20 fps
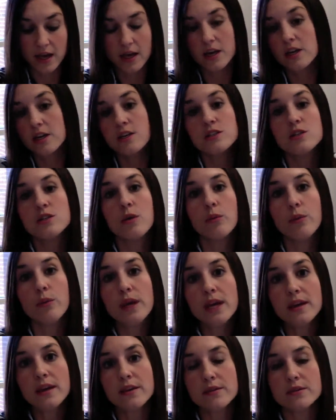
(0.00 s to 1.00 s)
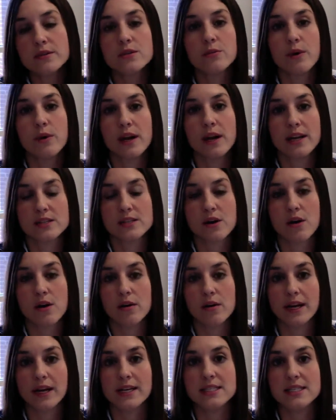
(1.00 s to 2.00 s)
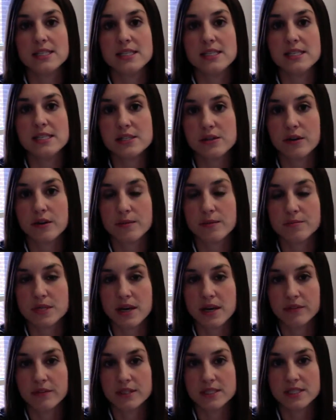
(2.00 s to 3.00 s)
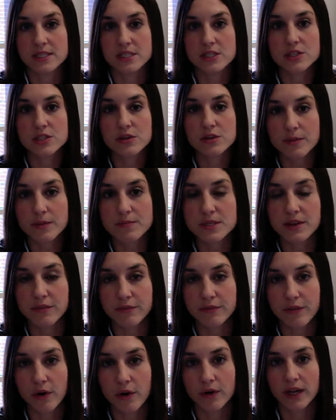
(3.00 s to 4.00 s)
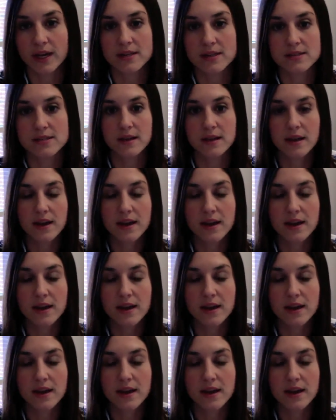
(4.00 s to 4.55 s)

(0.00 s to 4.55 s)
So we use what is called a descriptive focus.